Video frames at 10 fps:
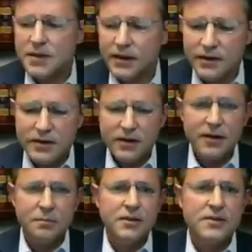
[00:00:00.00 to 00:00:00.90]
seems like a
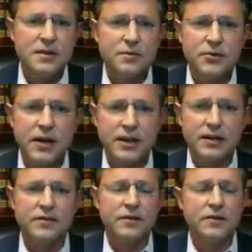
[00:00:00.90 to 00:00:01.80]
terribly
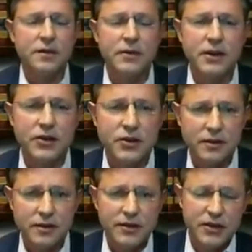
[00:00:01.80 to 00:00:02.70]
subjective determination
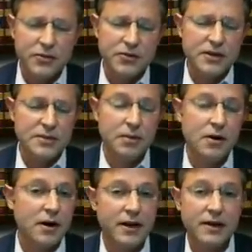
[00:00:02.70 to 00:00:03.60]
on the DOJ's
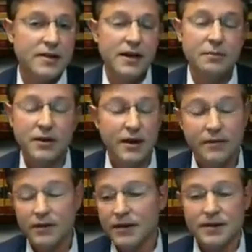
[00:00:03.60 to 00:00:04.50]
part at a time when
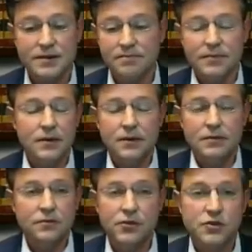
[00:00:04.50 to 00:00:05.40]
everything is
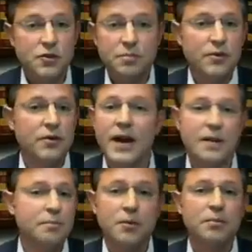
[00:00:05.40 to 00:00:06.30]
super
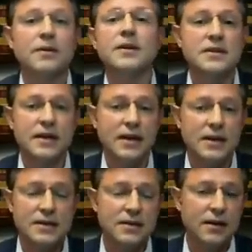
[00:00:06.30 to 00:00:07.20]
hyper
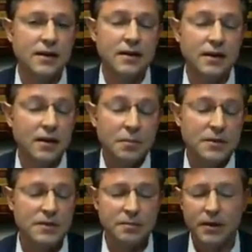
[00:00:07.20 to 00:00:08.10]
politicized, and it
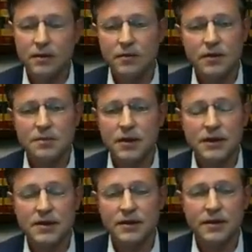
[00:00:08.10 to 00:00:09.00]
opens a Pandora's
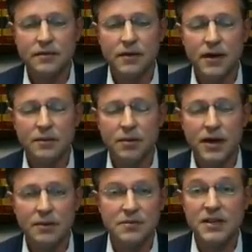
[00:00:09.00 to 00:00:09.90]
box, I think, for a lot of
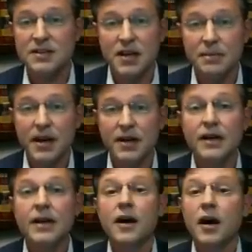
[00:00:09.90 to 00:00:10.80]
problems. Let's talk about
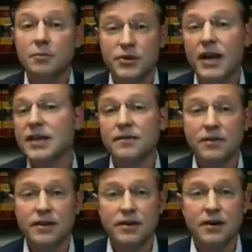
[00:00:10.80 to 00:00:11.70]
it
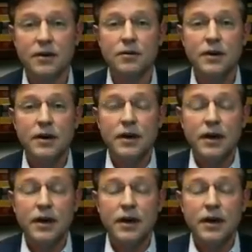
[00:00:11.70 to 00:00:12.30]
objectively, though.